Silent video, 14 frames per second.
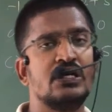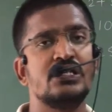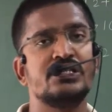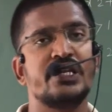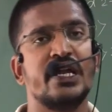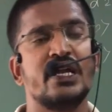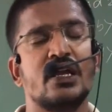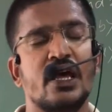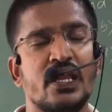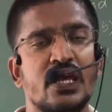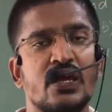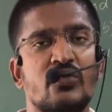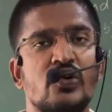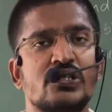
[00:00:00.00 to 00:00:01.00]
straight line
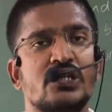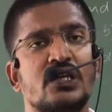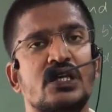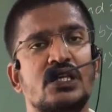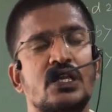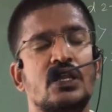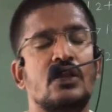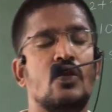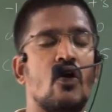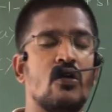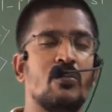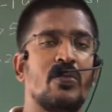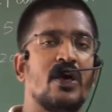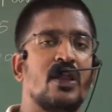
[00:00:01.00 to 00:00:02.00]
equation in
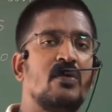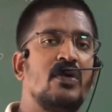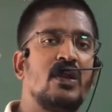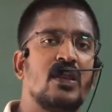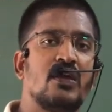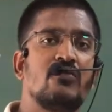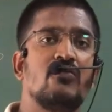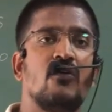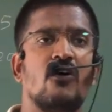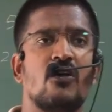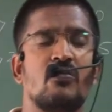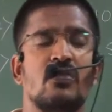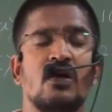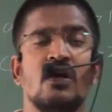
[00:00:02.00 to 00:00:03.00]
non-parametric
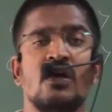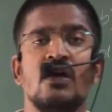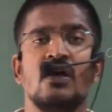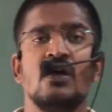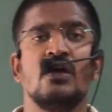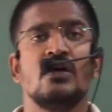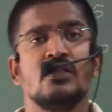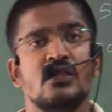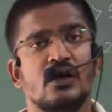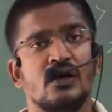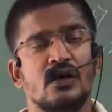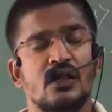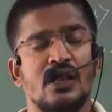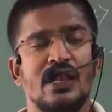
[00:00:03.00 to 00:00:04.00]
form,
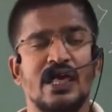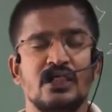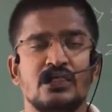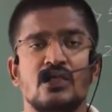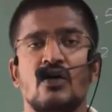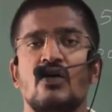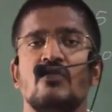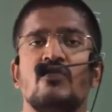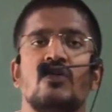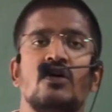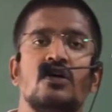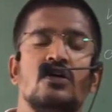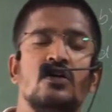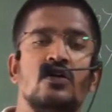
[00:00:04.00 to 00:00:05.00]
the length of
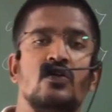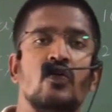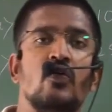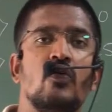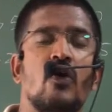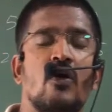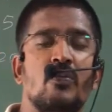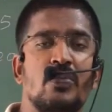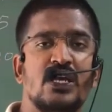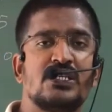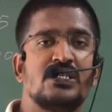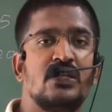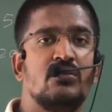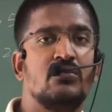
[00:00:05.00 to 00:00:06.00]
two
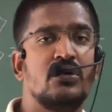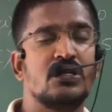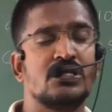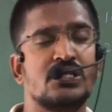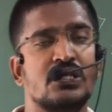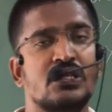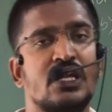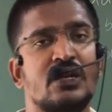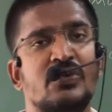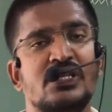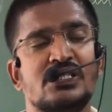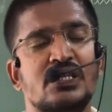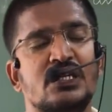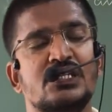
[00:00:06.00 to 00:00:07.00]
complex numbers, that
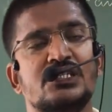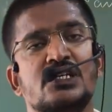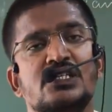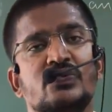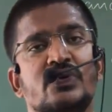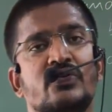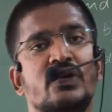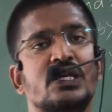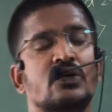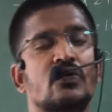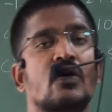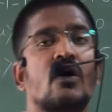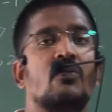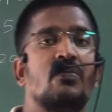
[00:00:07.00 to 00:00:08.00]
means the distance between
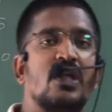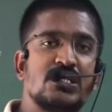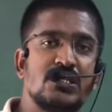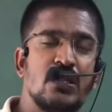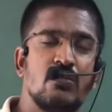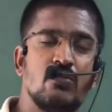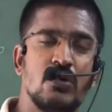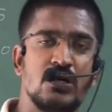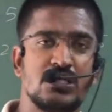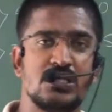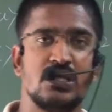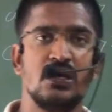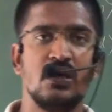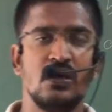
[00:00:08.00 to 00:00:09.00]
two complex
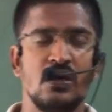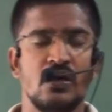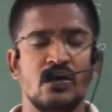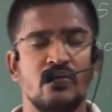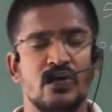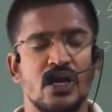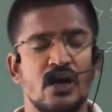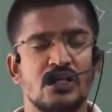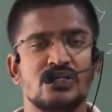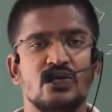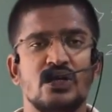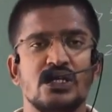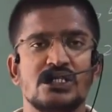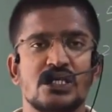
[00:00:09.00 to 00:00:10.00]
numbers. We
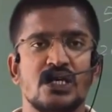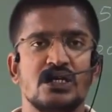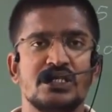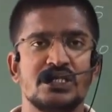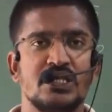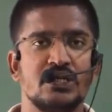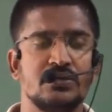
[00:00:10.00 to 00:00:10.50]
also discussed